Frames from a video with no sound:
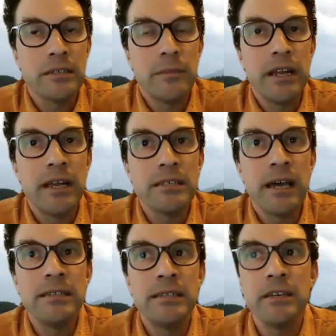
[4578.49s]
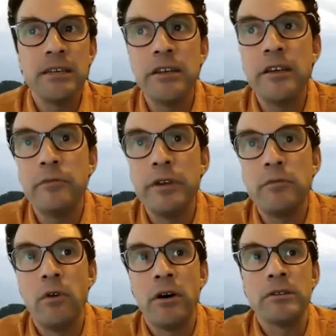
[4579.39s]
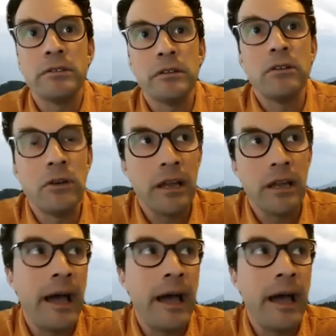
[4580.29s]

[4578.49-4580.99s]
I mean, I guess ideally we'd want to look